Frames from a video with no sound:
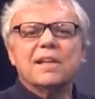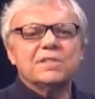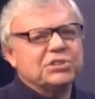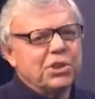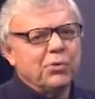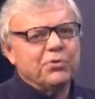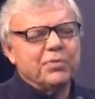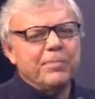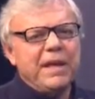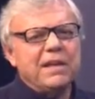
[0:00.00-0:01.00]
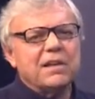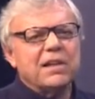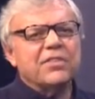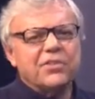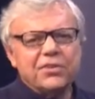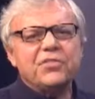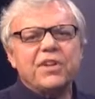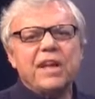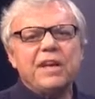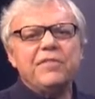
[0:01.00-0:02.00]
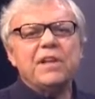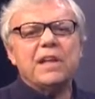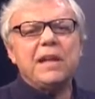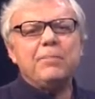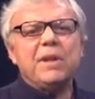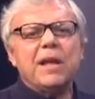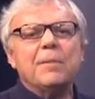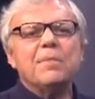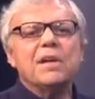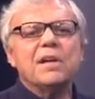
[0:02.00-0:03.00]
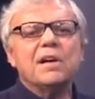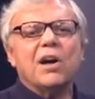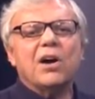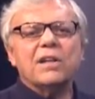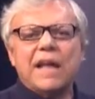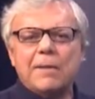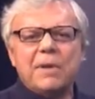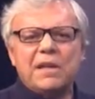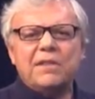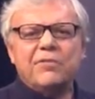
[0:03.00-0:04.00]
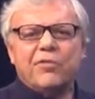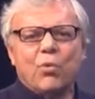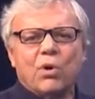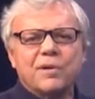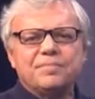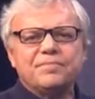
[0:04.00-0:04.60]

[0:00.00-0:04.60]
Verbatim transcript: The show is repeated on Thursday evening at 8 p.m on MNN4.